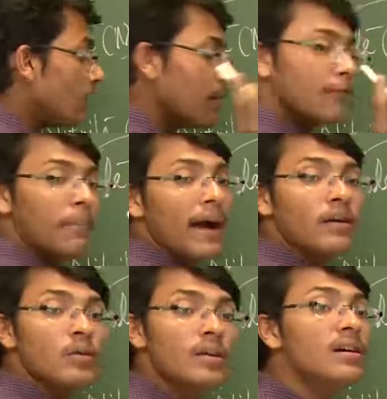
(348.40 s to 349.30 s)
back
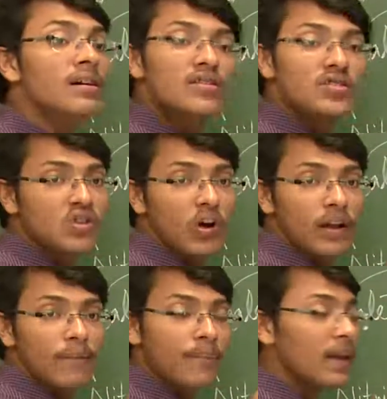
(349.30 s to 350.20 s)
to the soil.
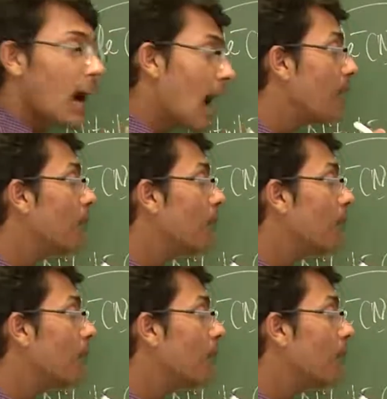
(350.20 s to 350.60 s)
I am